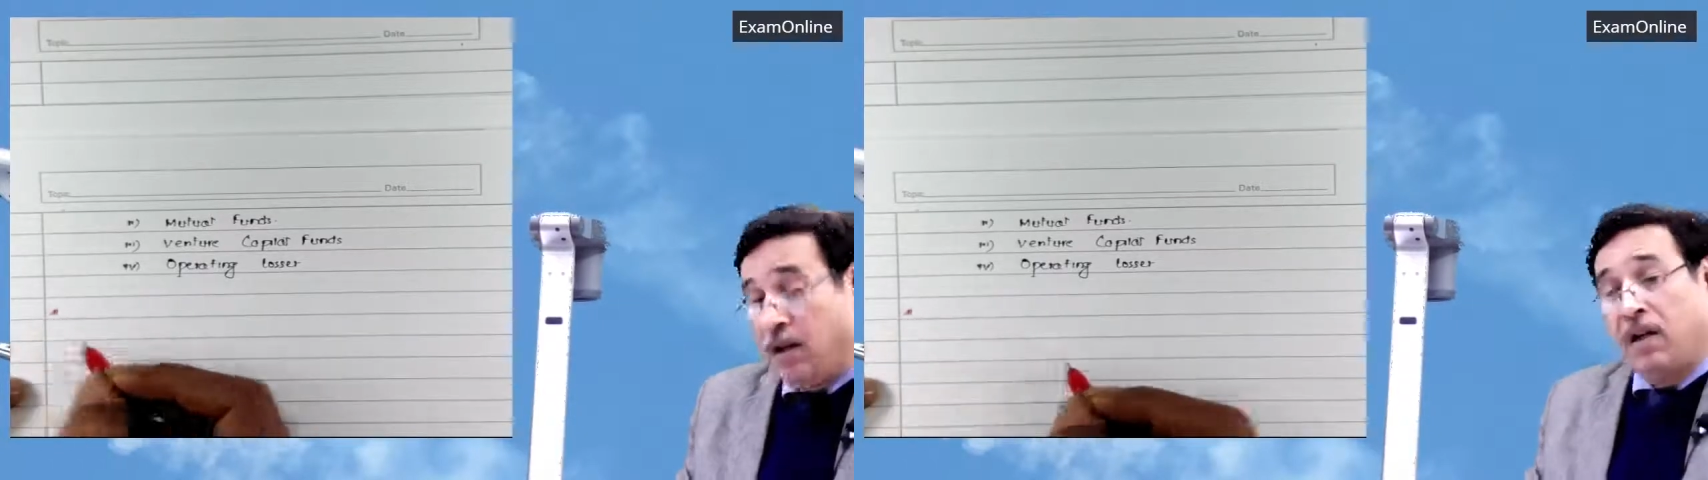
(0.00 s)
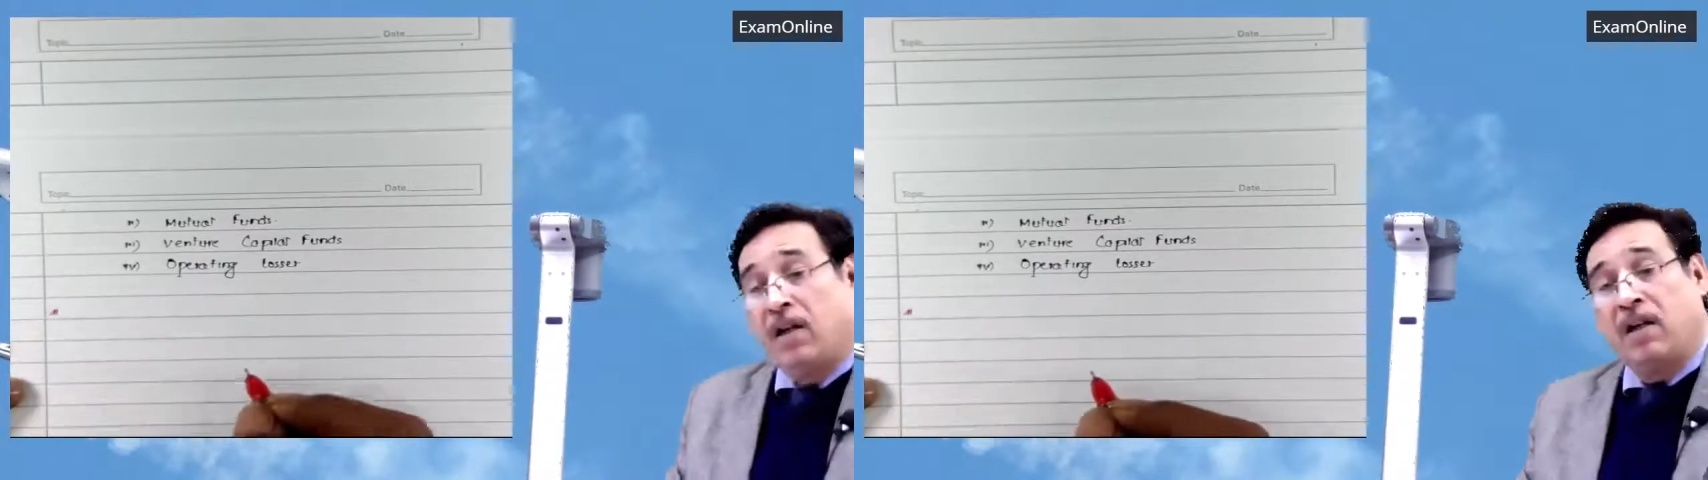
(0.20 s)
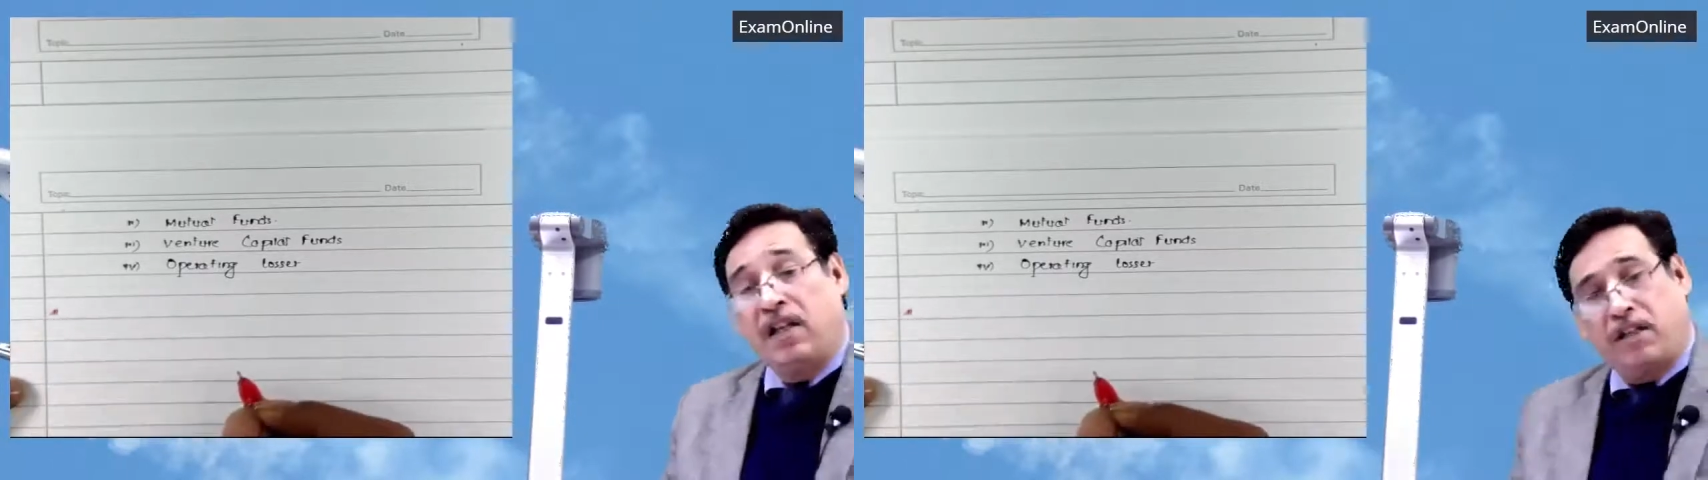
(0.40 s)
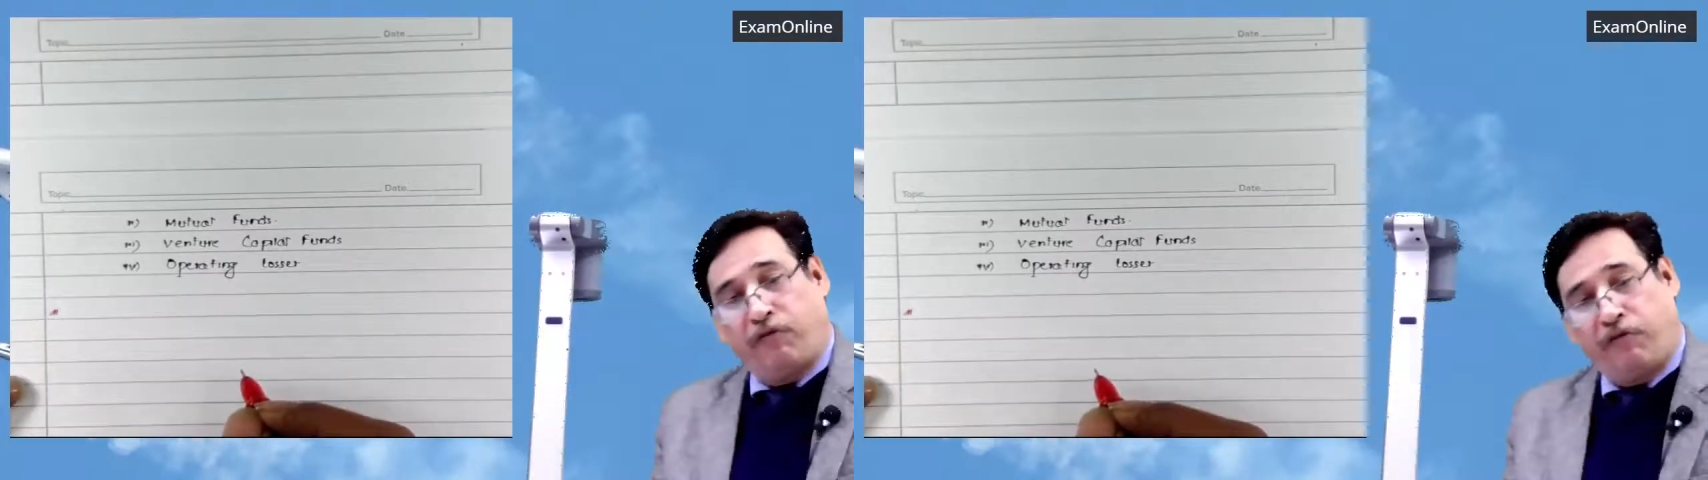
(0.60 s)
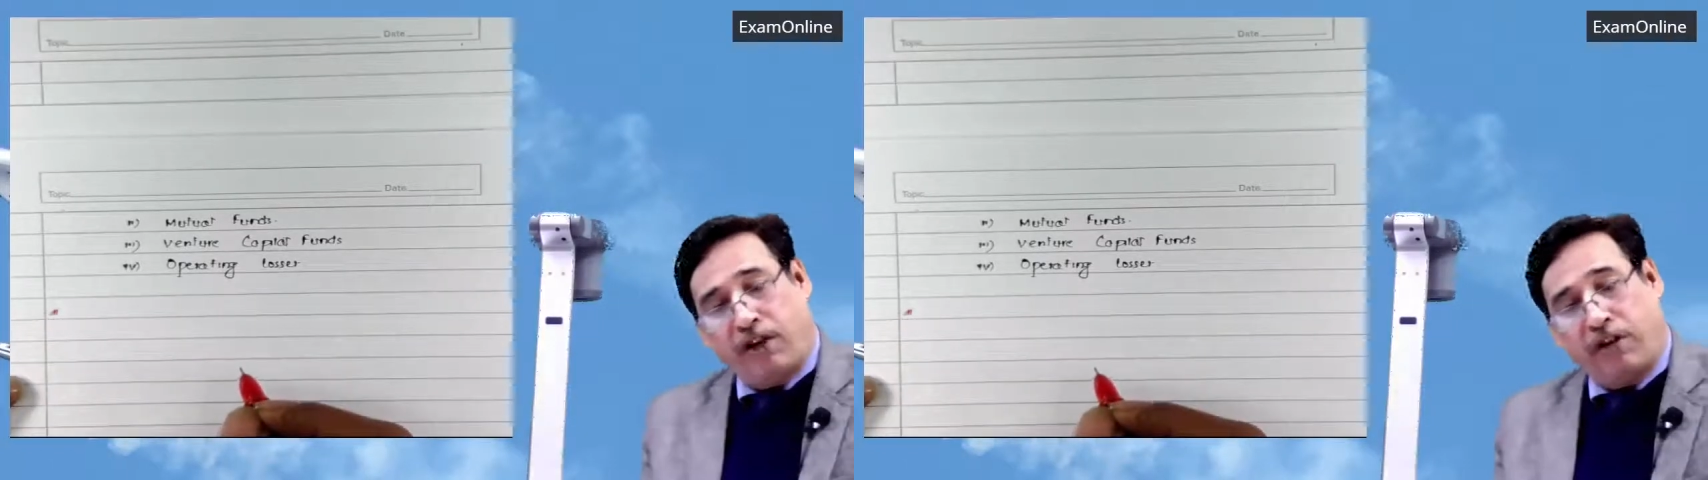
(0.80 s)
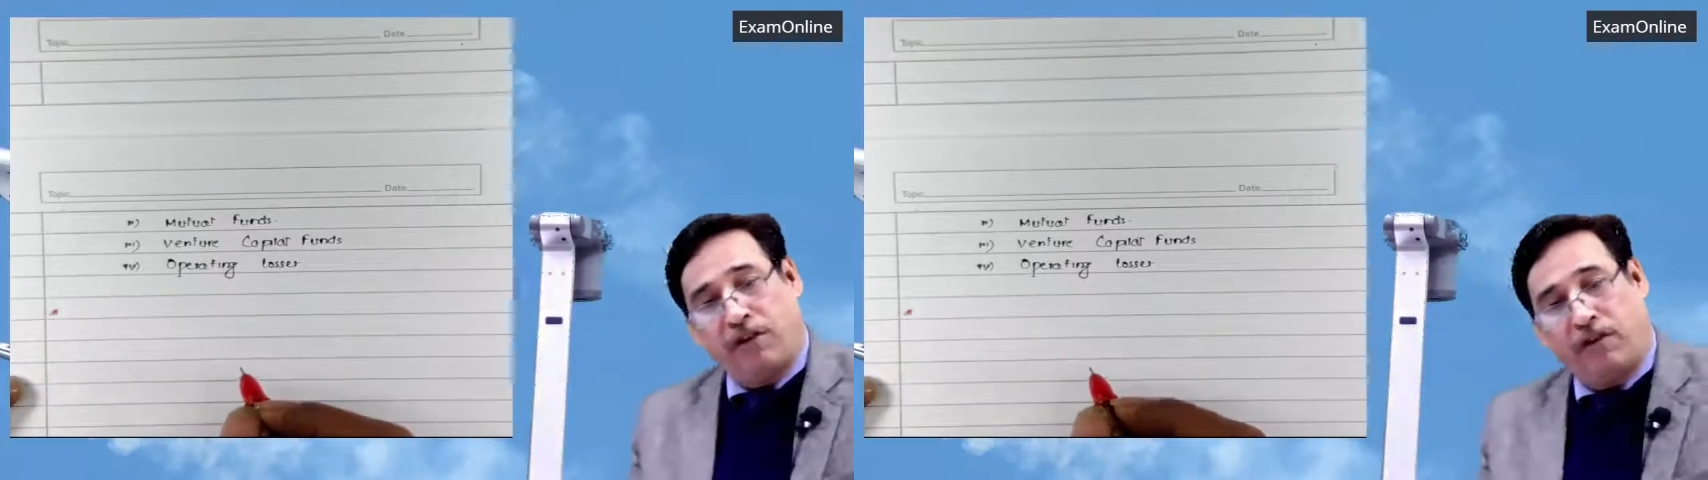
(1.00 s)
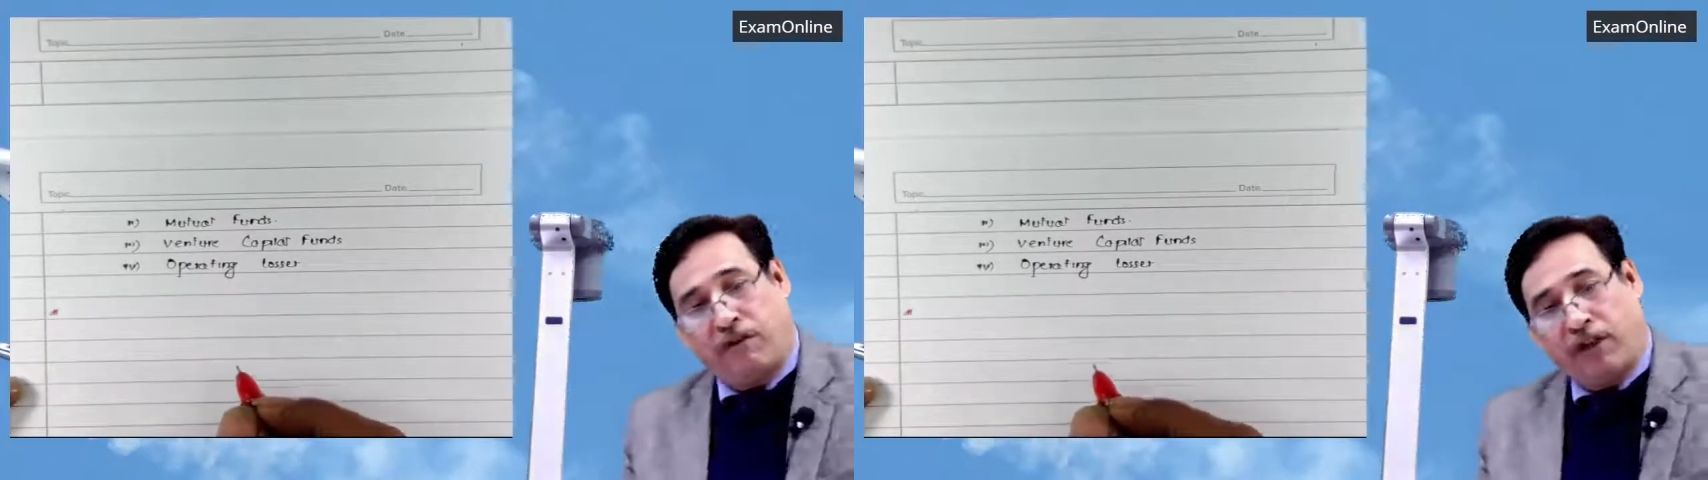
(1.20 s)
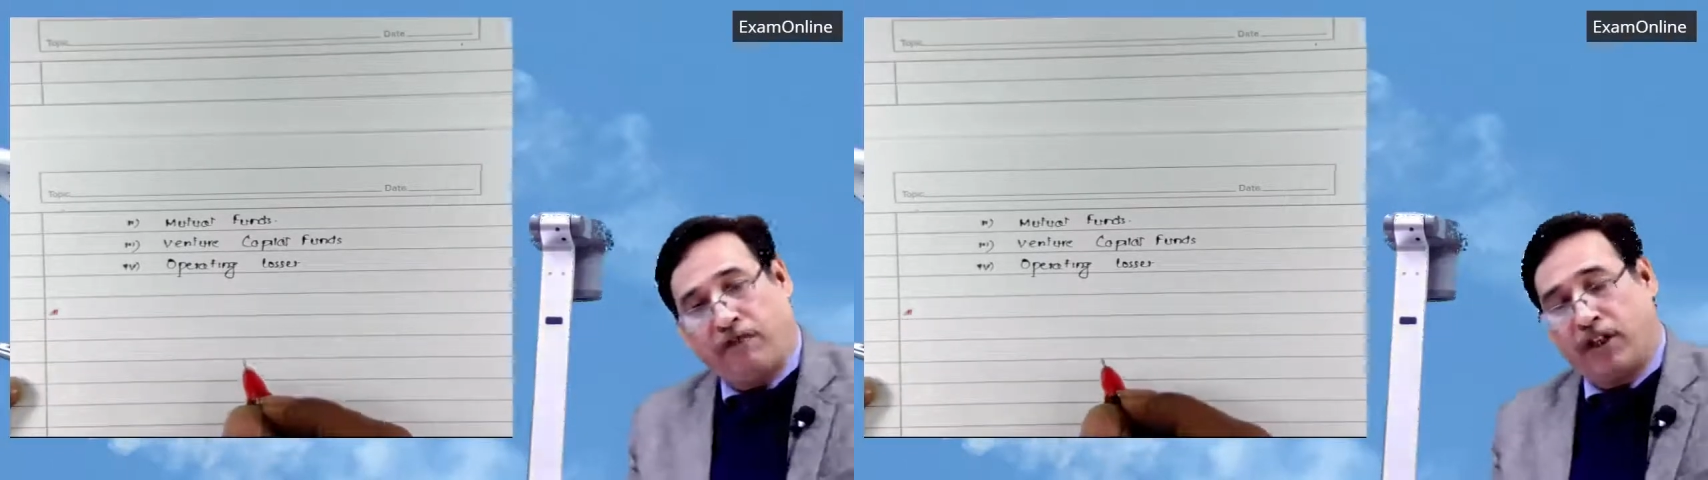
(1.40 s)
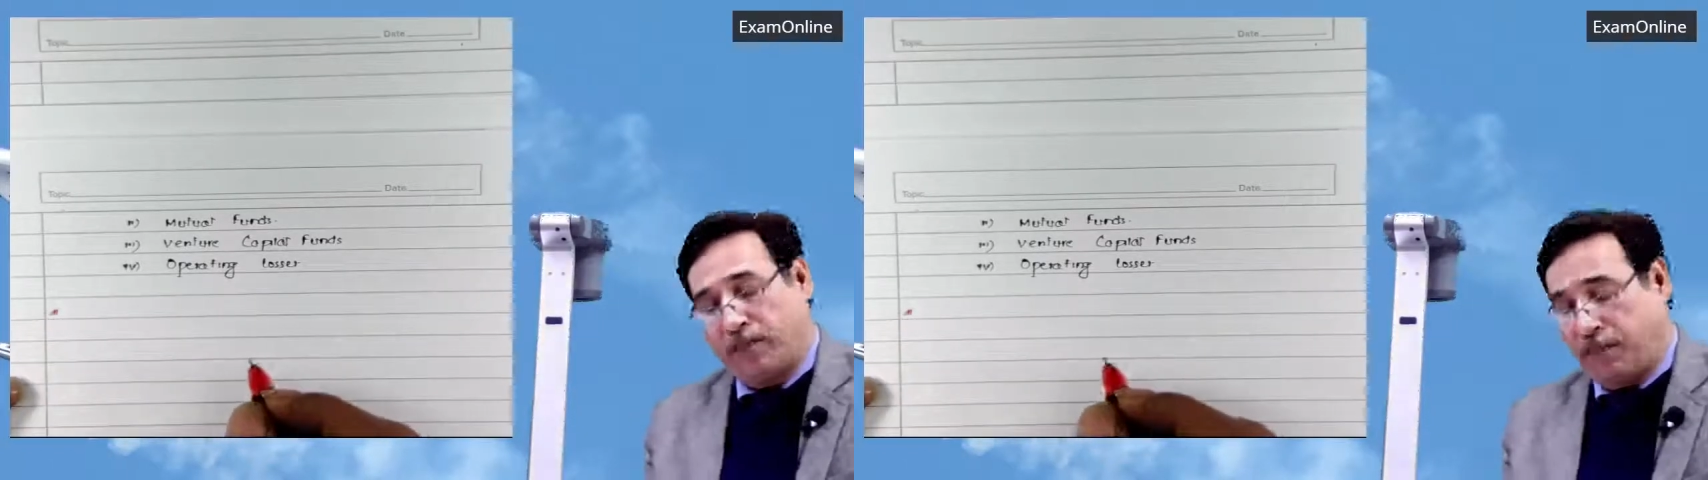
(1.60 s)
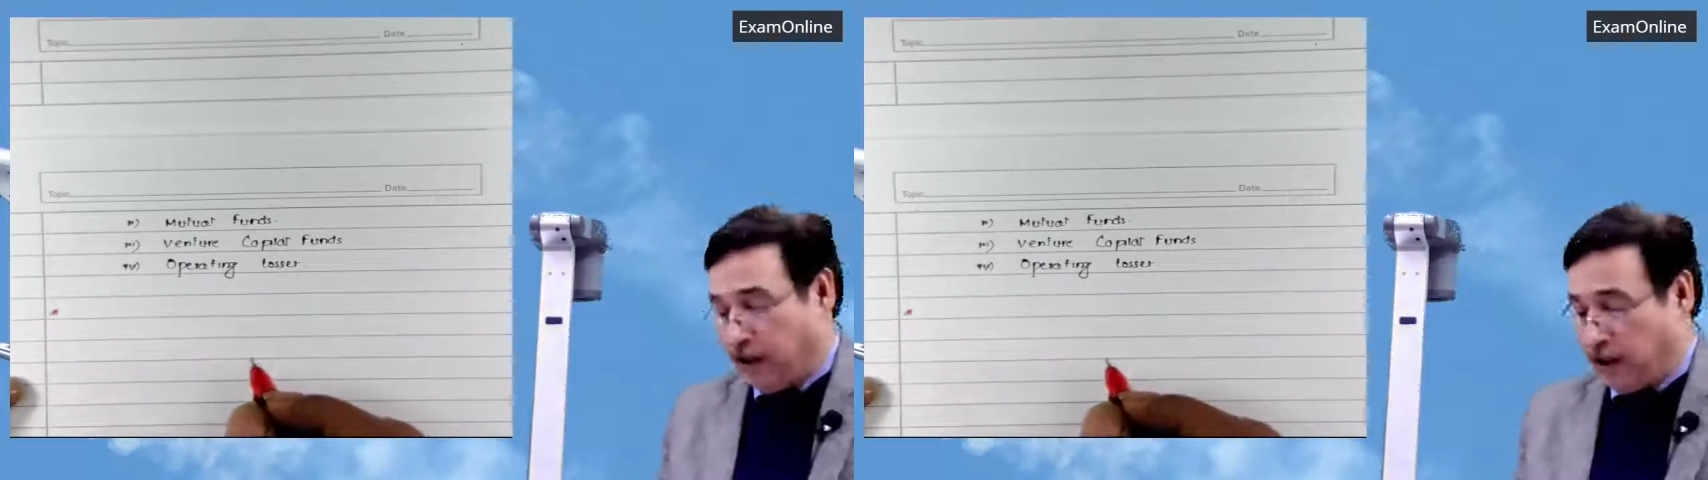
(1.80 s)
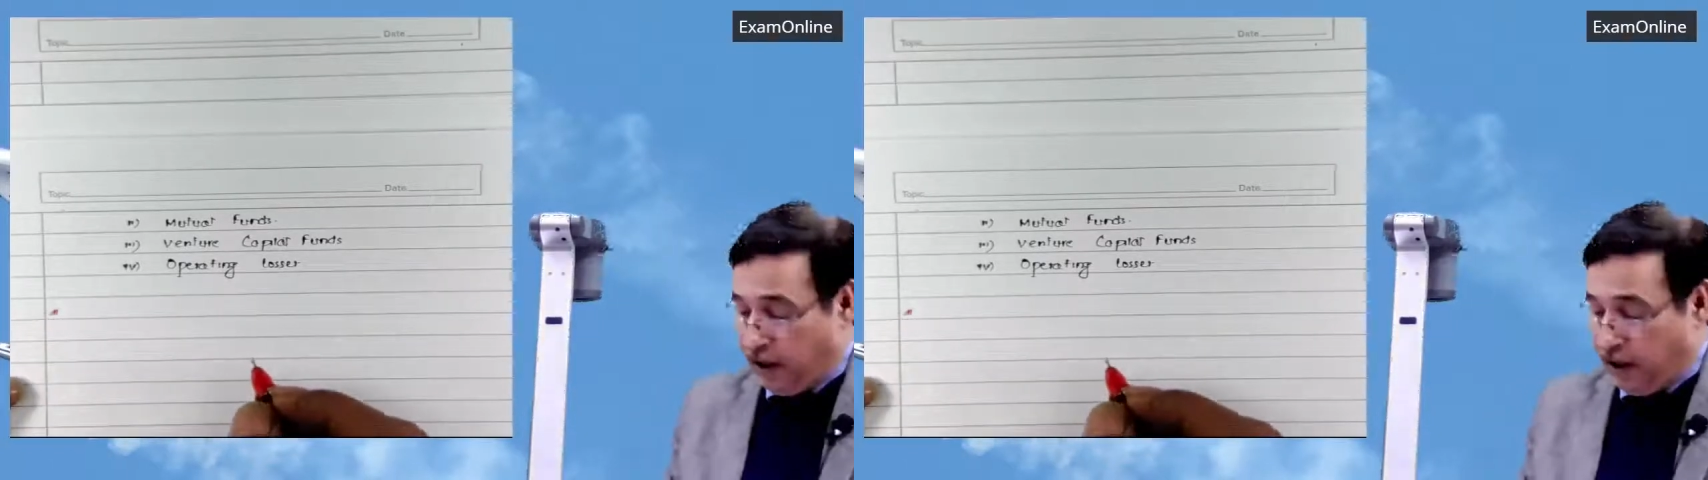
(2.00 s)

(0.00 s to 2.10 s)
classification of investment